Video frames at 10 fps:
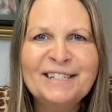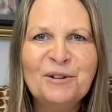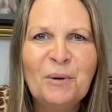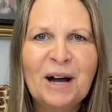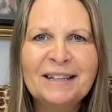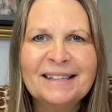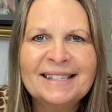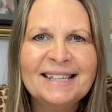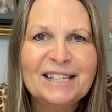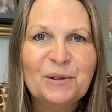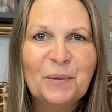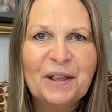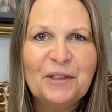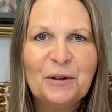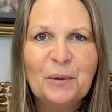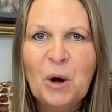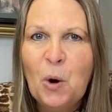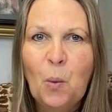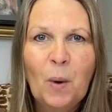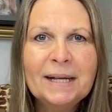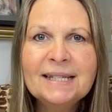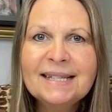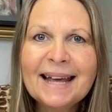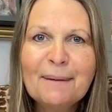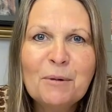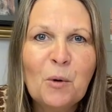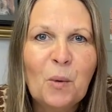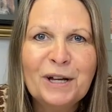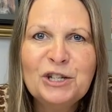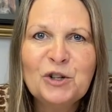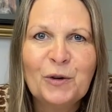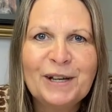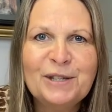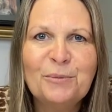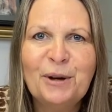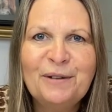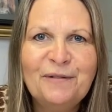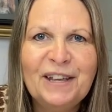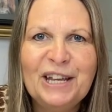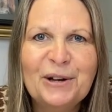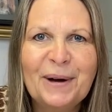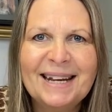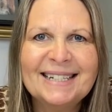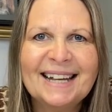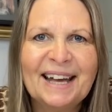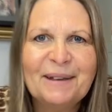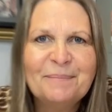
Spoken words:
to walk this season with you. One step, one choice, one video at a time.